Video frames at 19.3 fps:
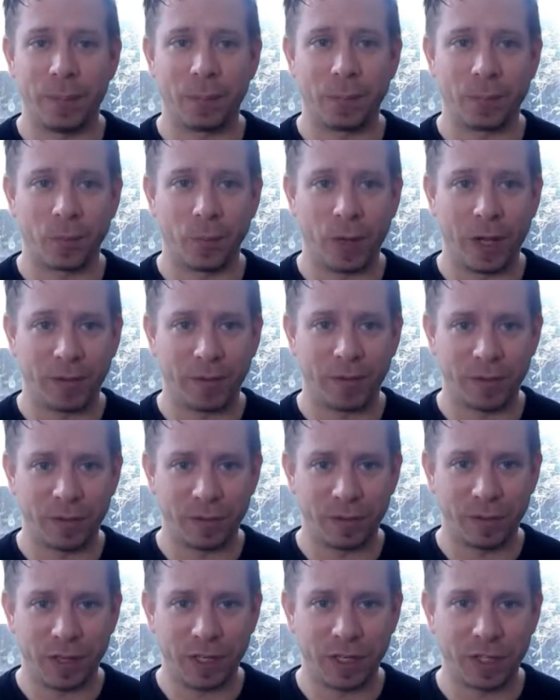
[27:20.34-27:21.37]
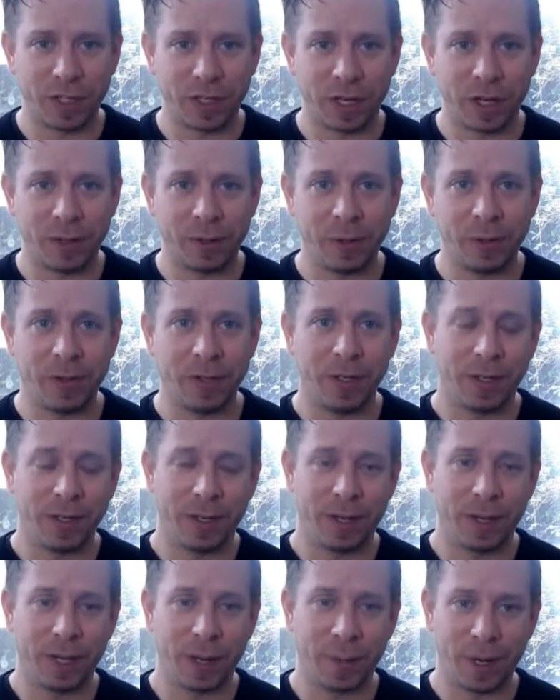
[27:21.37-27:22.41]
We have to finish now,
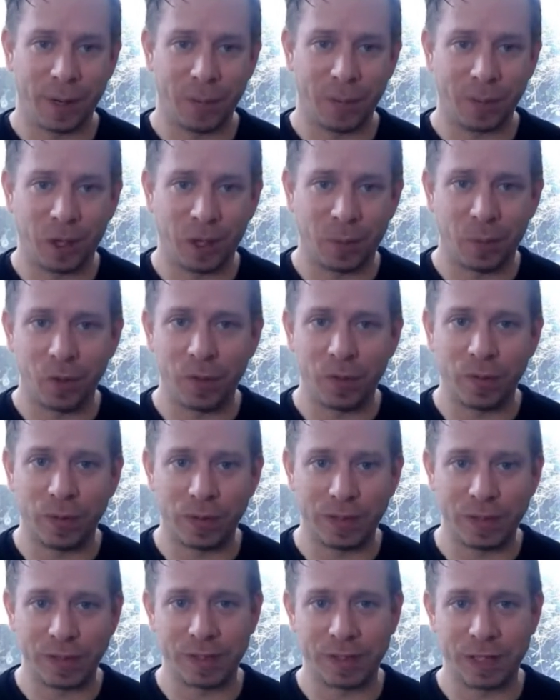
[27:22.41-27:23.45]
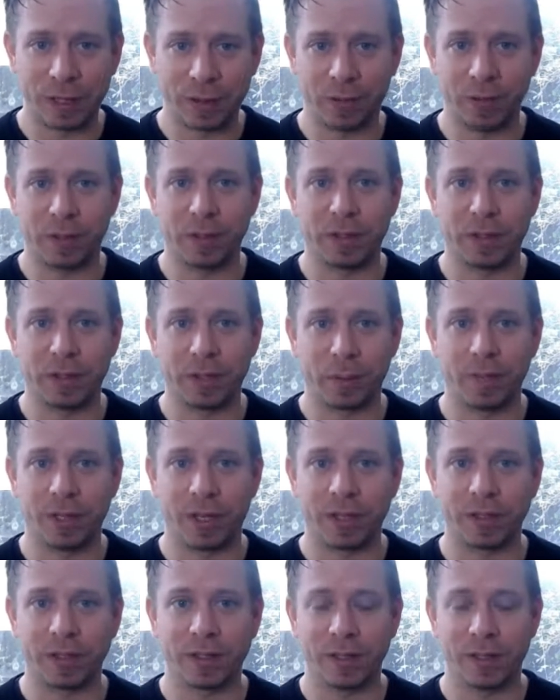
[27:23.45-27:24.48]
and I'm going to move on to different
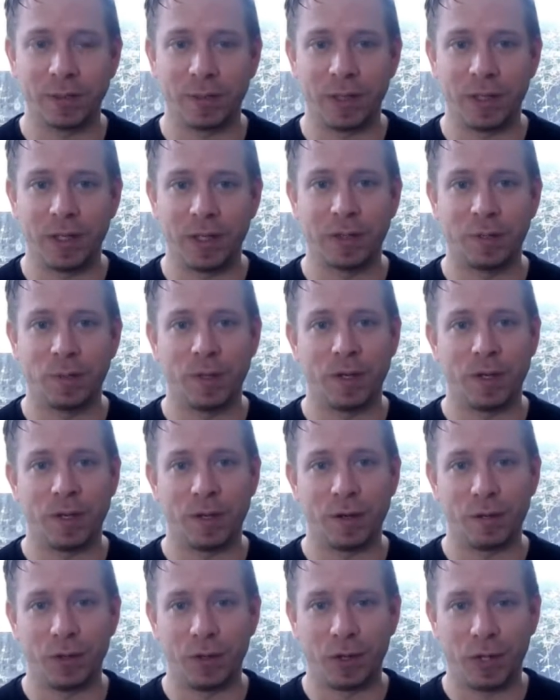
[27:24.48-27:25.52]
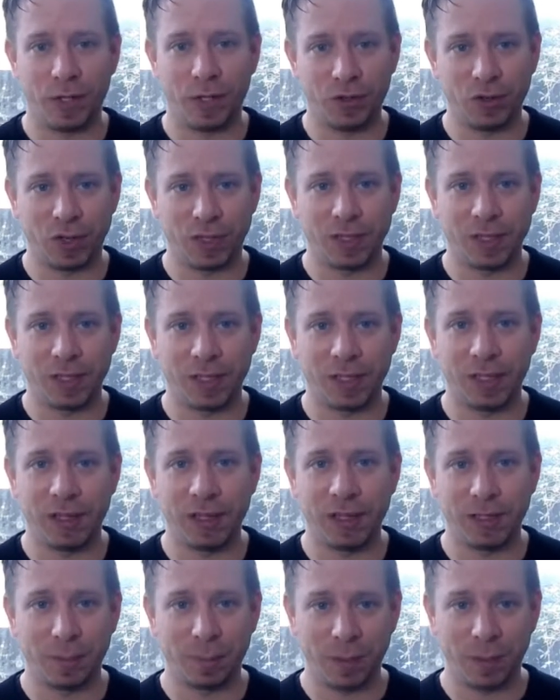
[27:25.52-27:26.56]
subjects this week. But if you're interested in
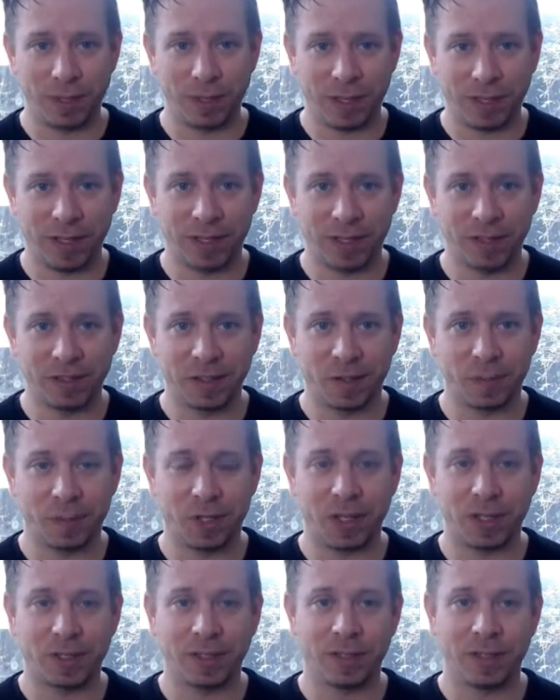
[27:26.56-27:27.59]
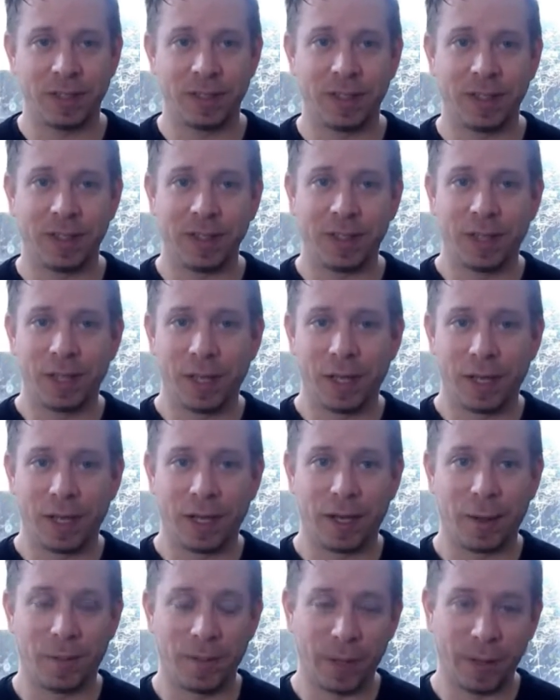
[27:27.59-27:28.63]
this particular subject,
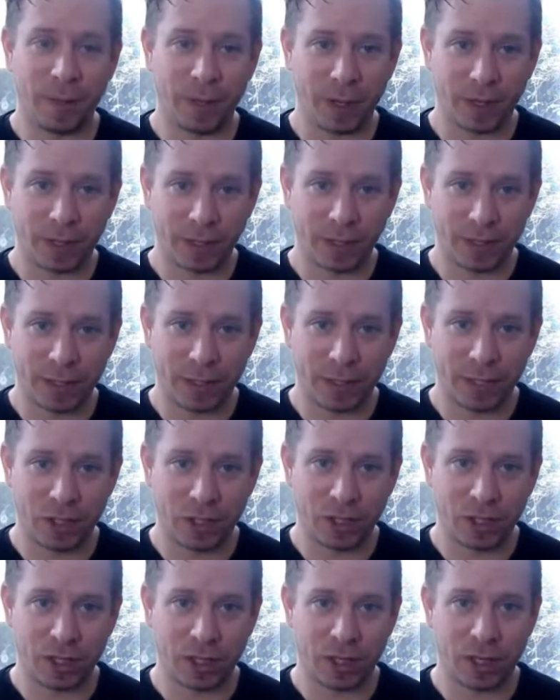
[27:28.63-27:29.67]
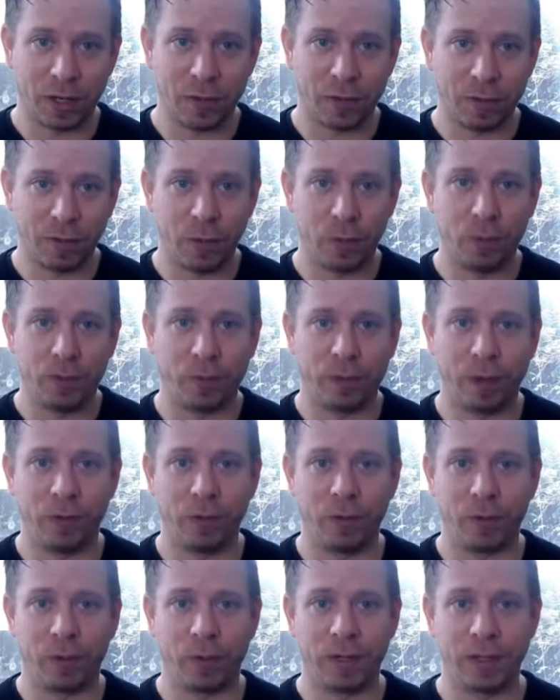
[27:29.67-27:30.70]
maybe I could teach a full
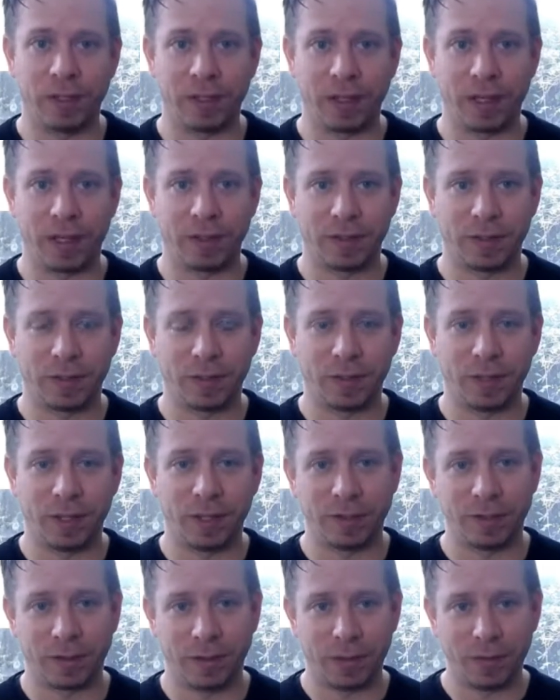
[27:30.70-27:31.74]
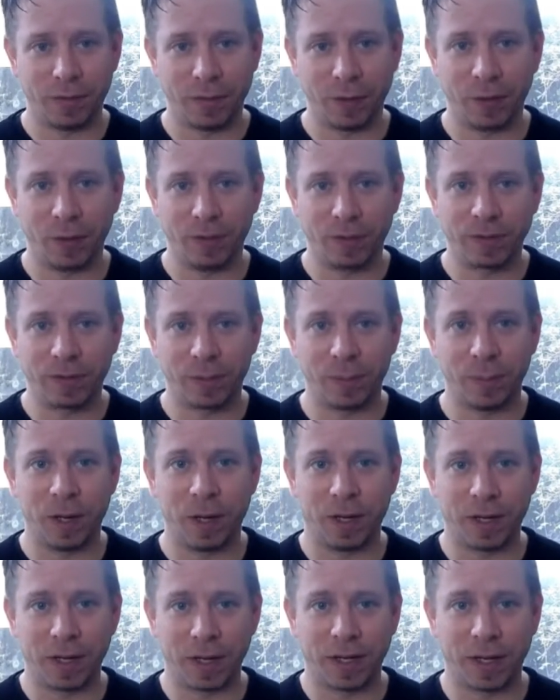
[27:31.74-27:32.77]
Feldenkrais lesson on this and involve some
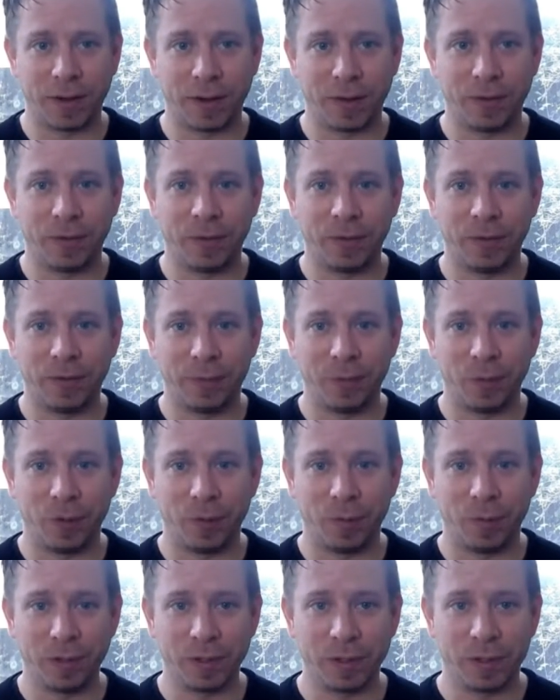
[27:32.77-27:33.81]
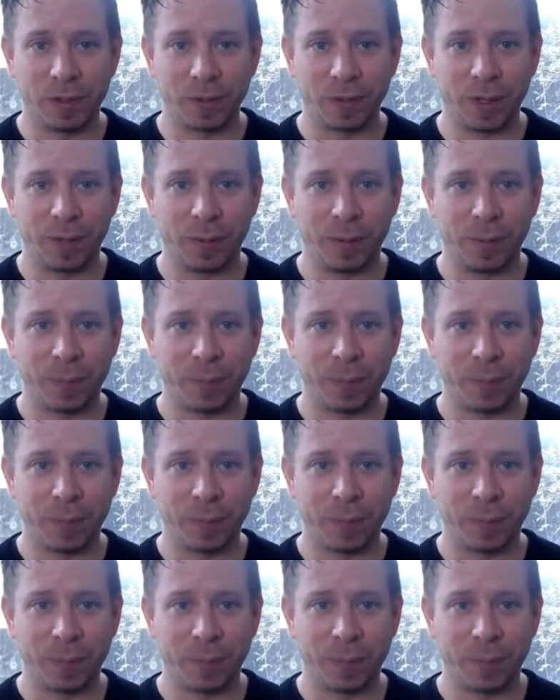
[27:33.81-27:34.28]
lying down movements as well.